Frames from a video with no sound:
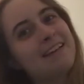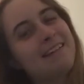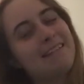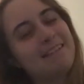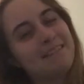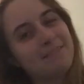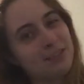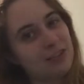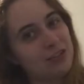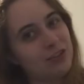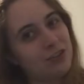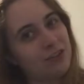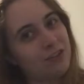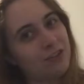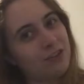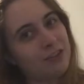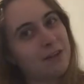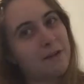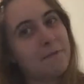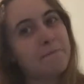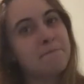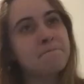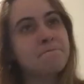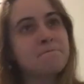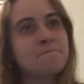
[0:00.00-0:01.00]

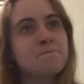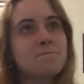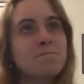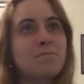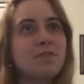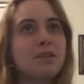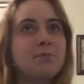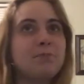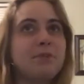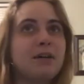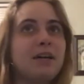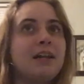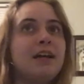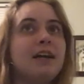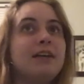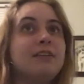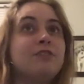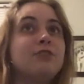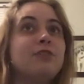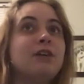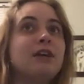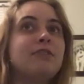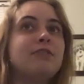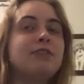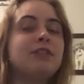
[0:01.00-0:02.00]
eventually, but I
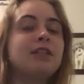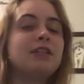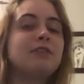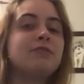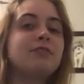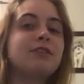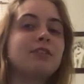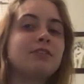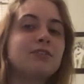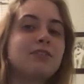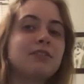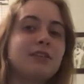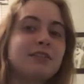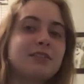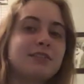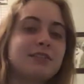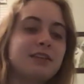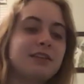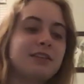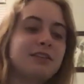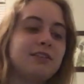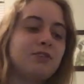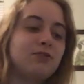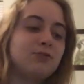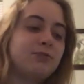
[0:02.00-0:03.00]
do have a lot of other things that
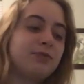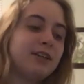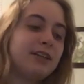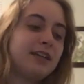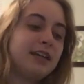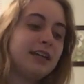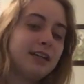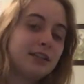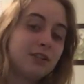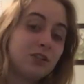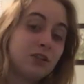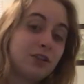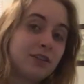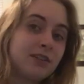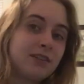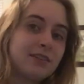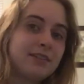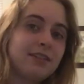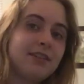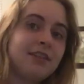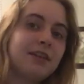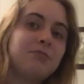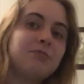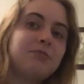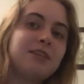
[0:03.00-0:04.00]
I need to read, and
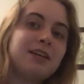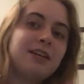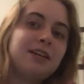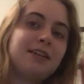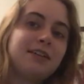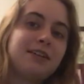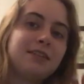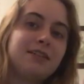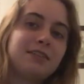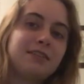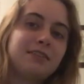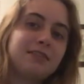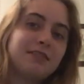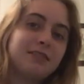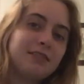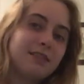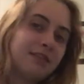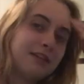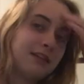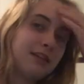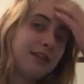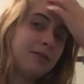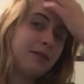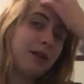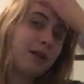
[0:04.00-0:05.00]
honestly,
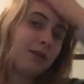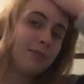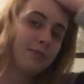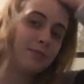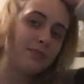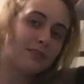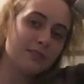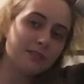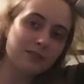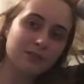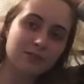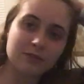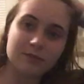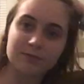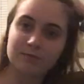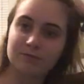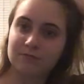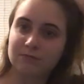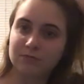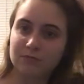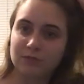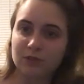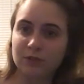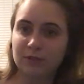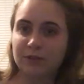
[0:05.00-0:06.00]
I'm still
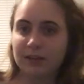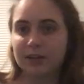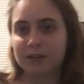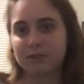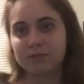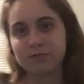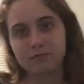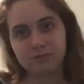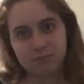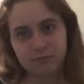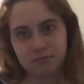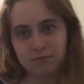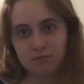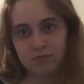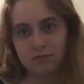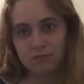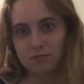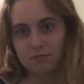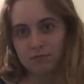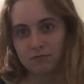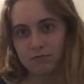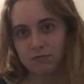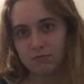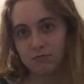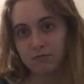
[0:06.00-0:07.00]
doing
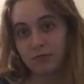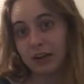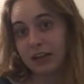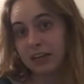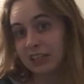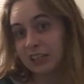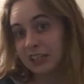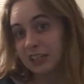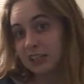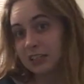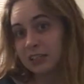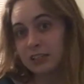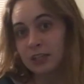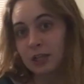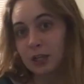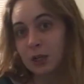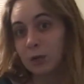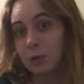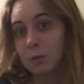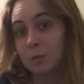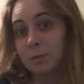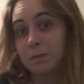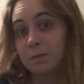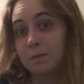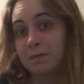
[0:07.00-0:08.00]
writing,
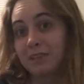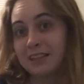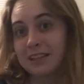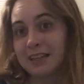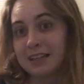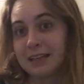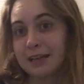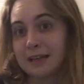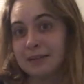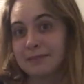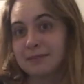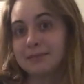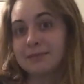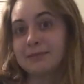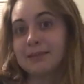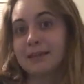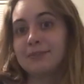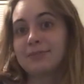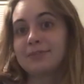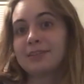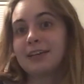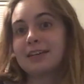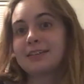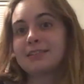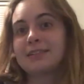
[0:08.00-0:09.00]
so yeah.
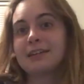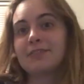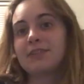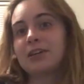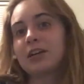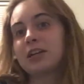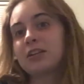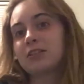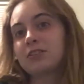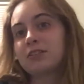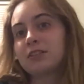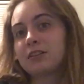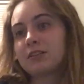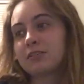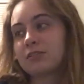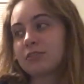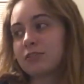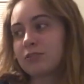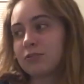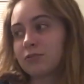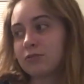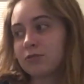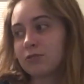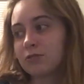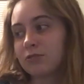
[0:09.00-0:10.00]
I've got other things to
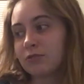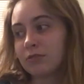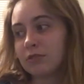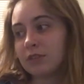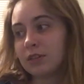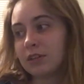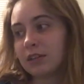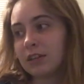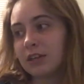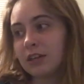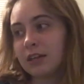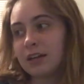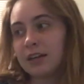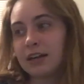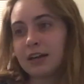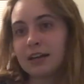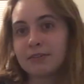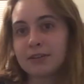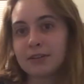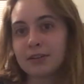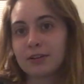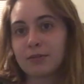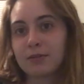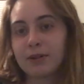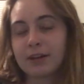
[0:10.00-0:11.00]
do, so I
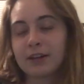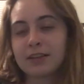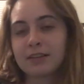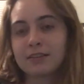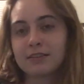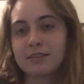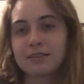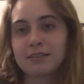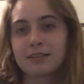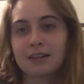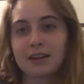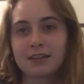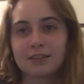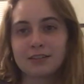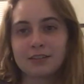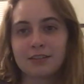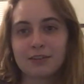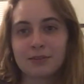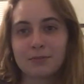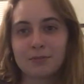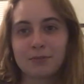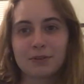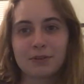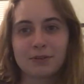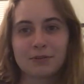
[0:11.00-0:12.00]
haven't quite gotten to
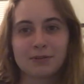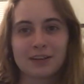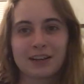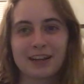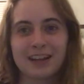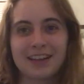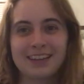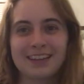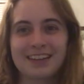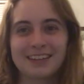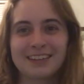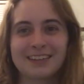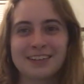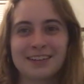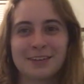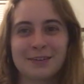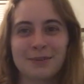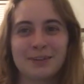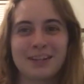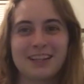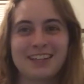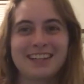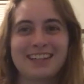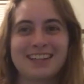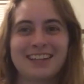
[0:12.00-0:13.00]
the point where I can
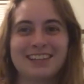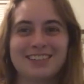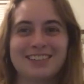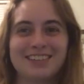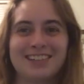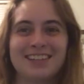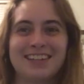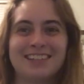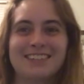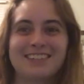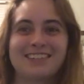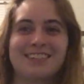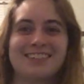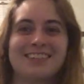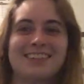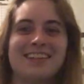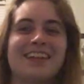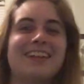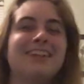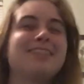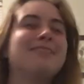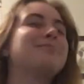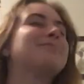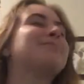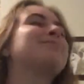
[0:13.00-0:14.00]
read Edge Dancer
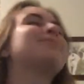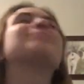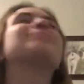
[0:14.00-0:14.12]
yet.